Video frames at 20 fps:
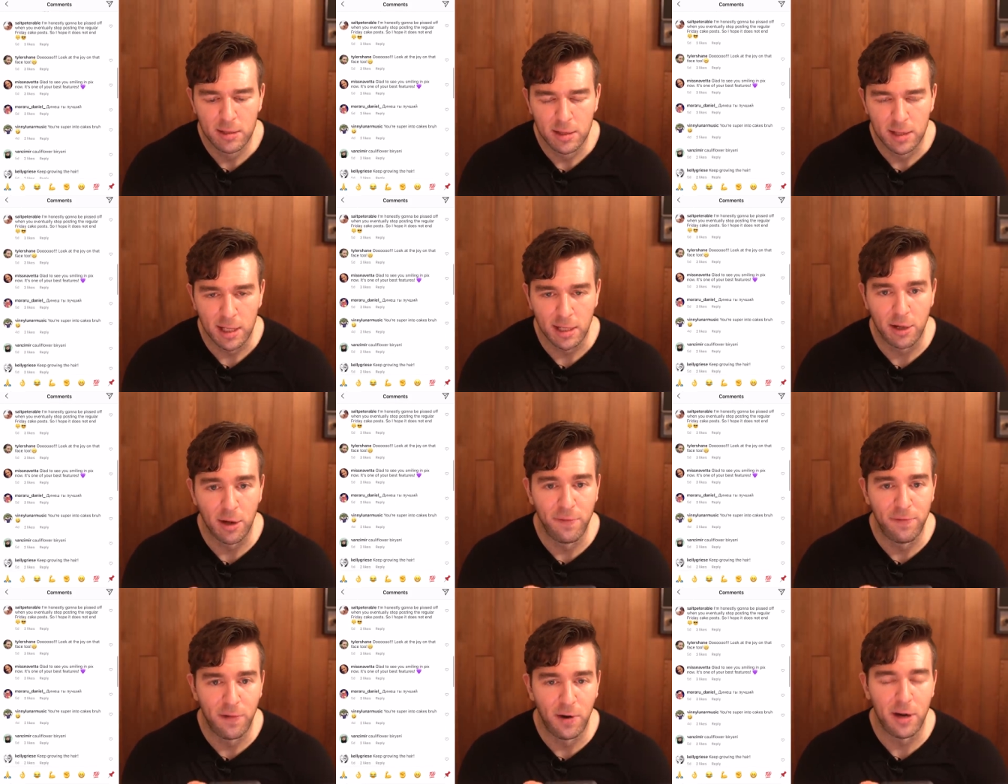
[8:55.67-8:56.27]
And
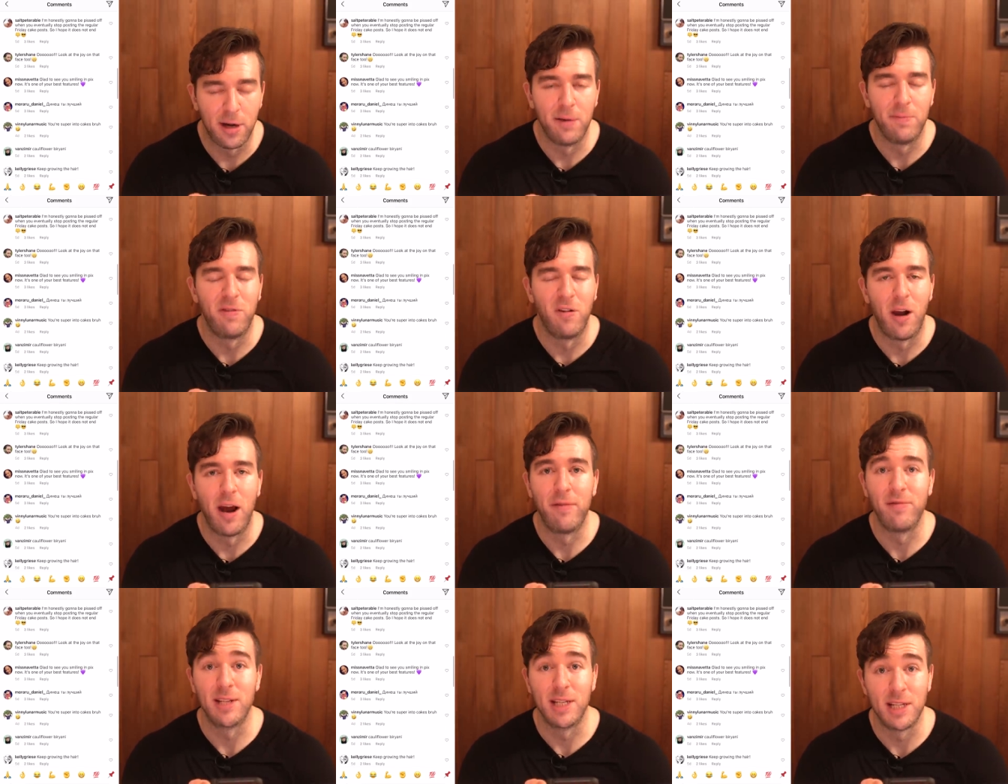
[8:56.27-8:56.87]
good for him for
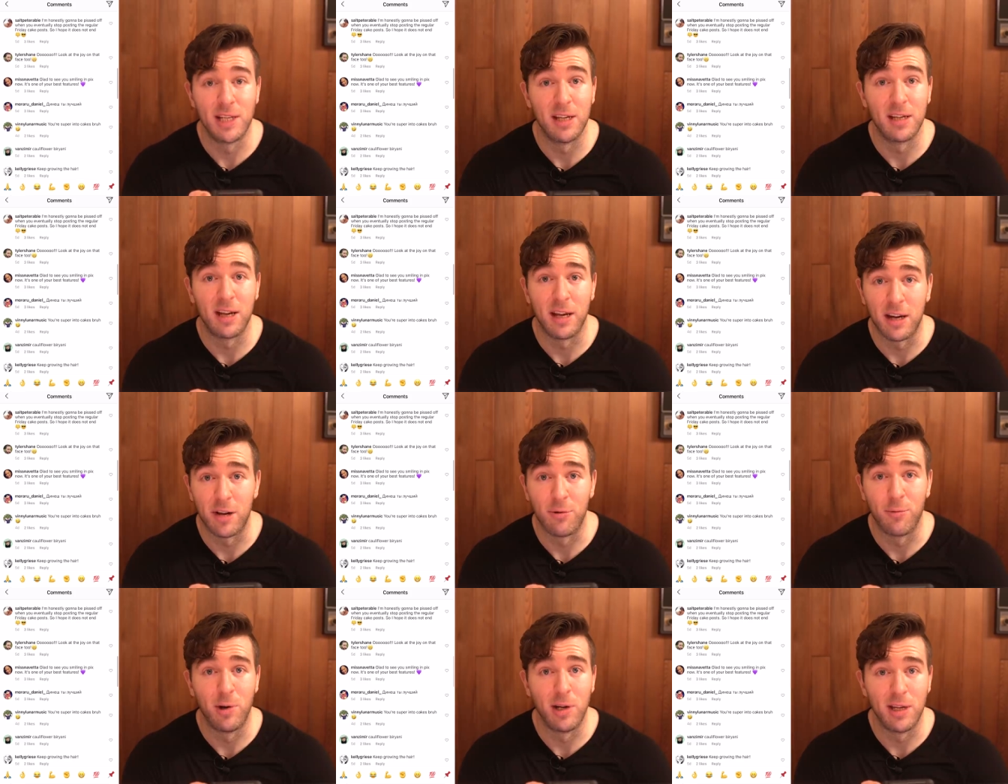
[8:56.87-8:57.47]
having sick
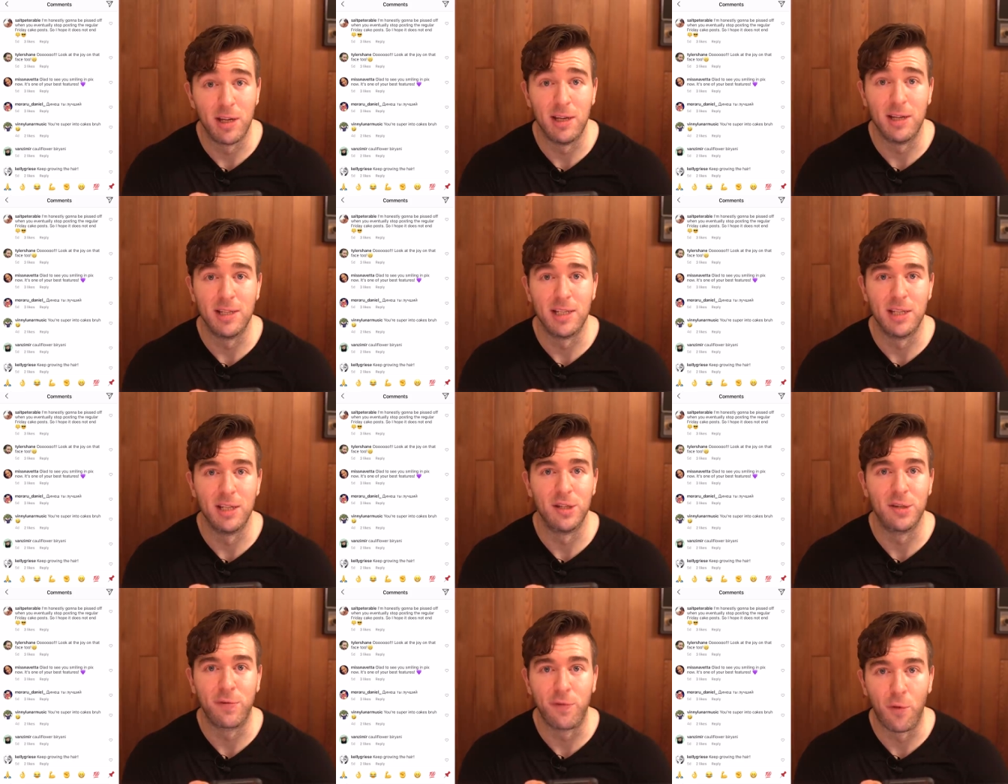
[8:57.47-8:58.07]
hair when he is
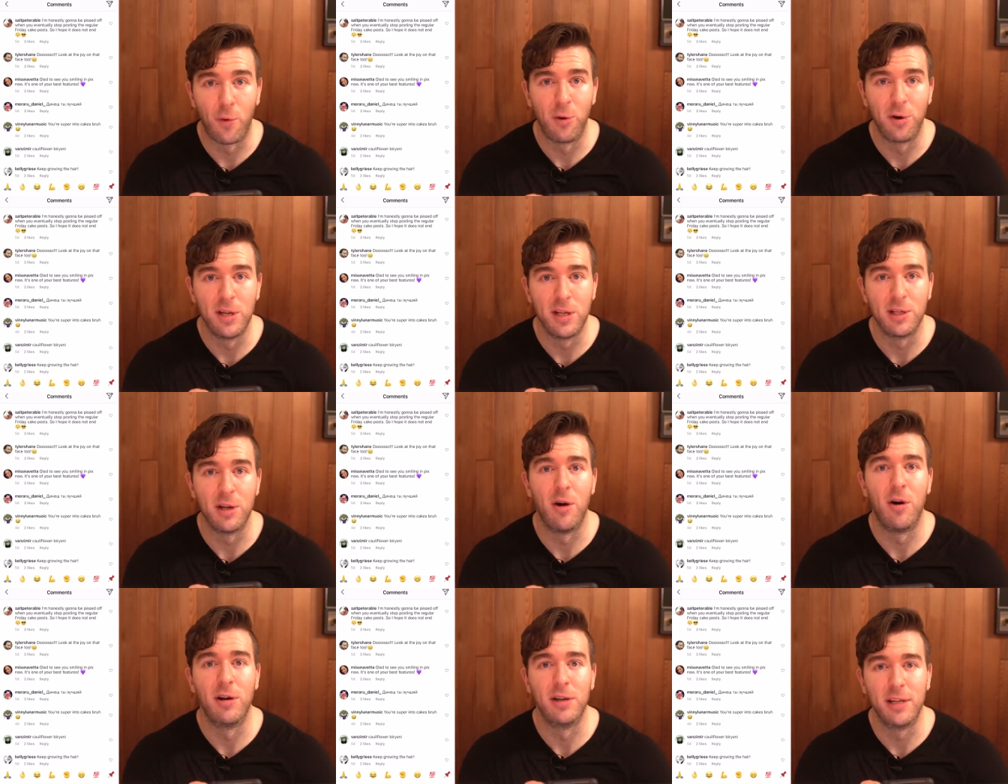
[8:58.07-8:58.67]
in his
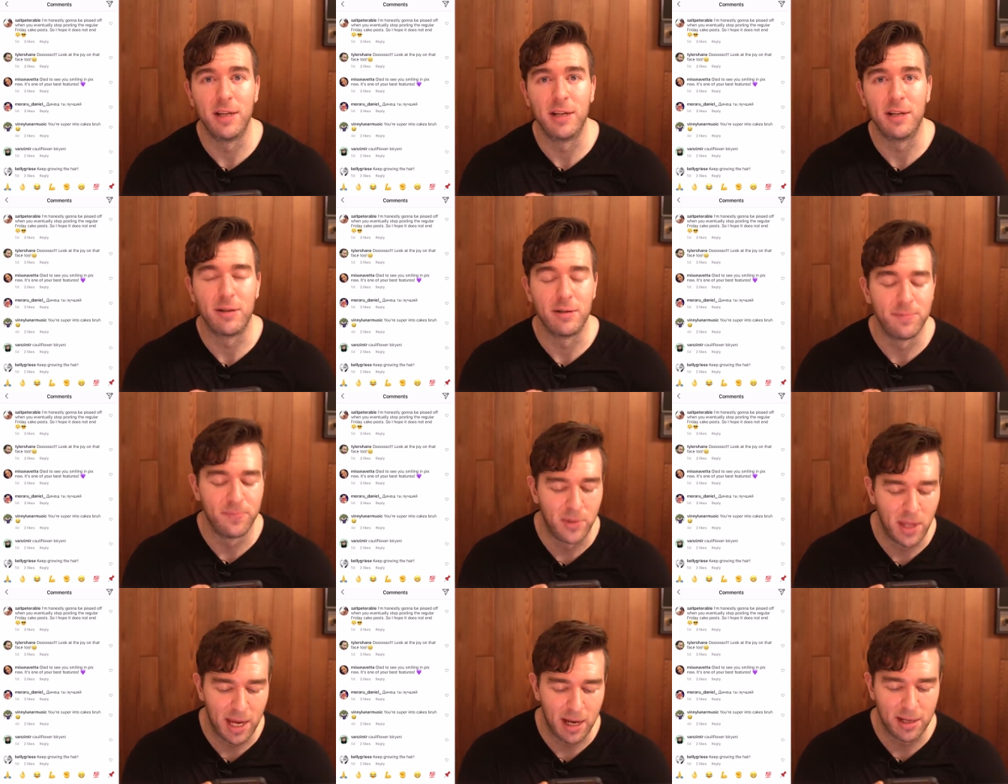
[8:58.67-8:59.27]
forties on gear.
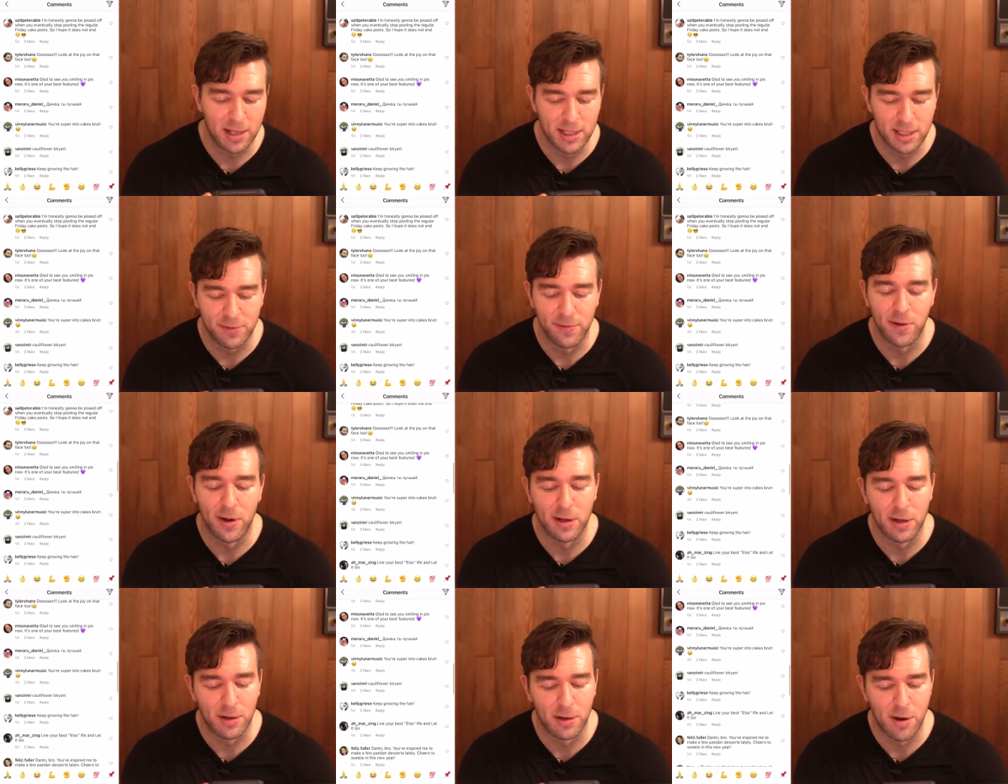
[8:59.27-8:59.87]
That is
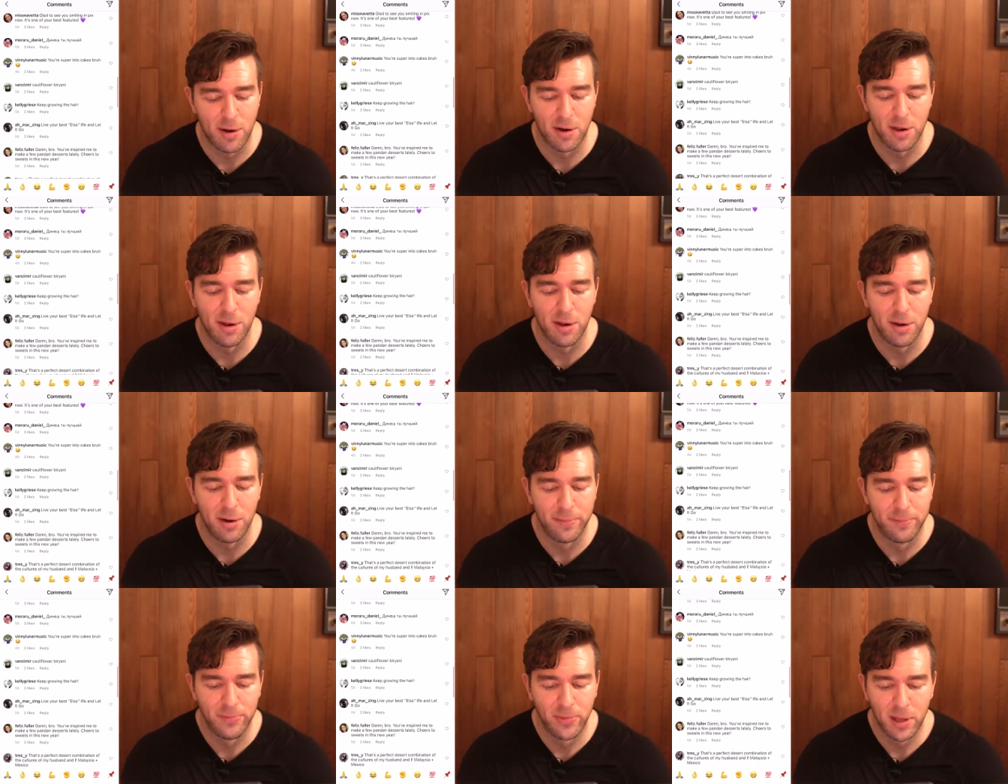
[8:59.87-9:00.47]
fucking hard to
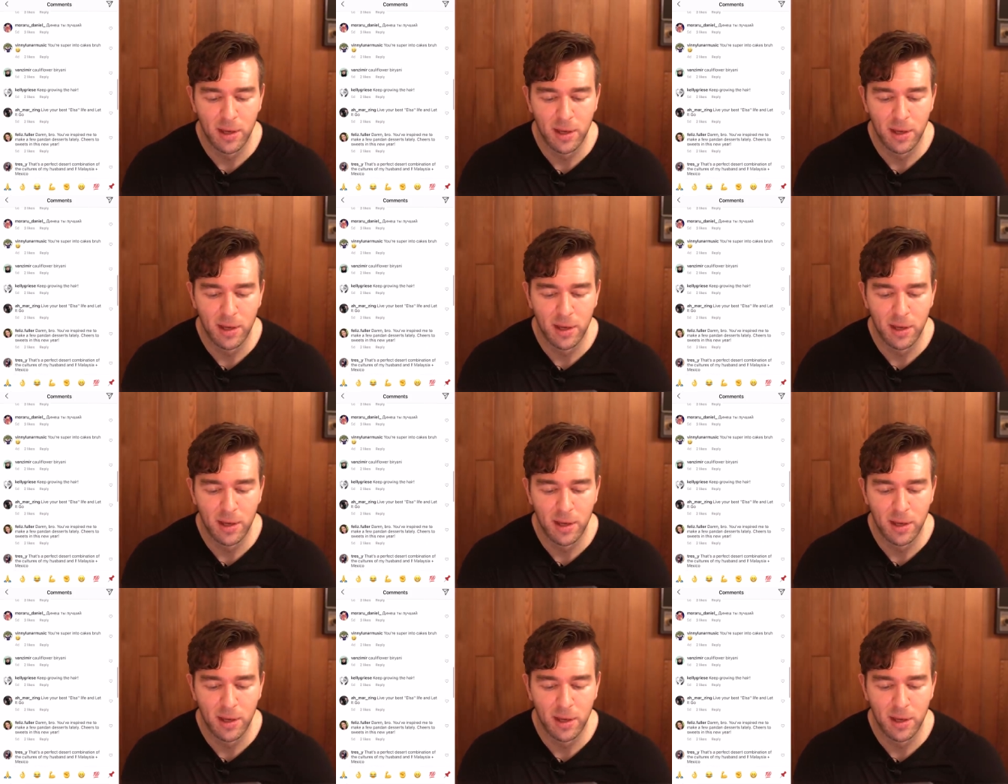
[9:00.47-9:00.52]
do.